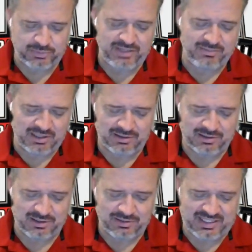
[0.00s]
Miller,
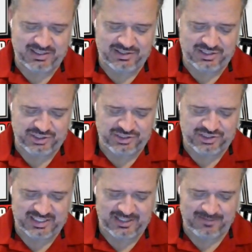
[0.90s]
another bad decision,
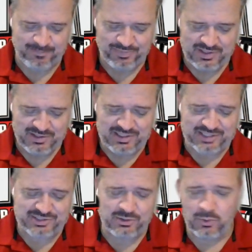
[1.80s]
second.
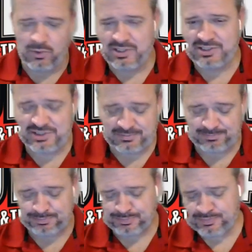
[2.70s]
Dustin Corliss
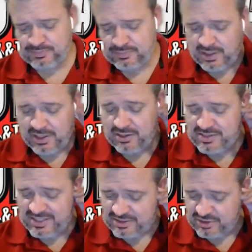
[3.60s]
and the
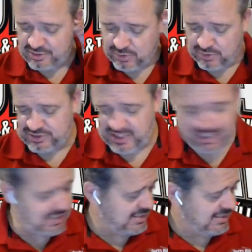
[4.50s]
Texas
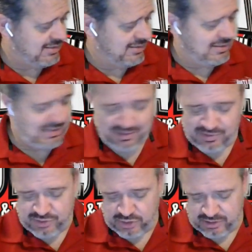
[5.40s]
Bullseye in
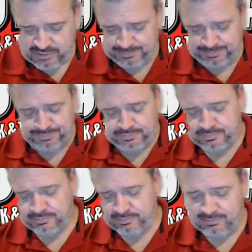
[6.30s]
third.
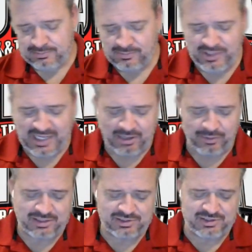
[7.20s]
Donald
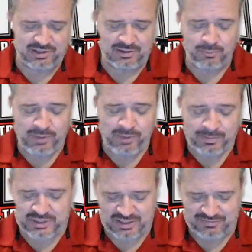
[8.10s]
Nelson and the Whippet
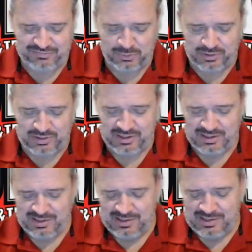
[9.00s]
truck in fourth.
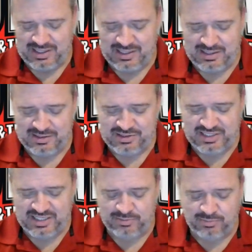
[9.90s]
And
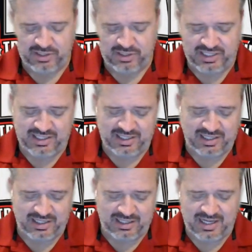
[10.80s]
Seth Markey
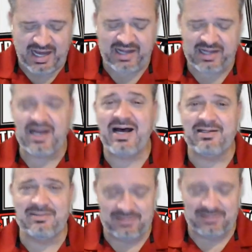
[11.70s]
and the High
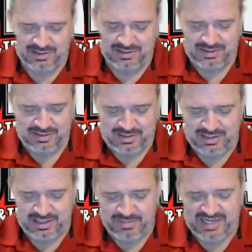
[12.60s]
Cotton
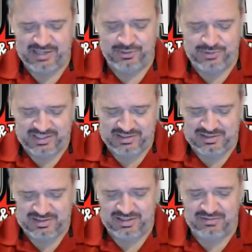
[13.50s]
out of McAdoo,
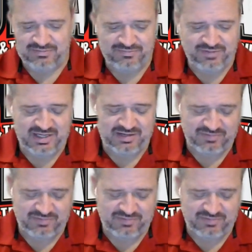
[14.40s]
Texas in fifth.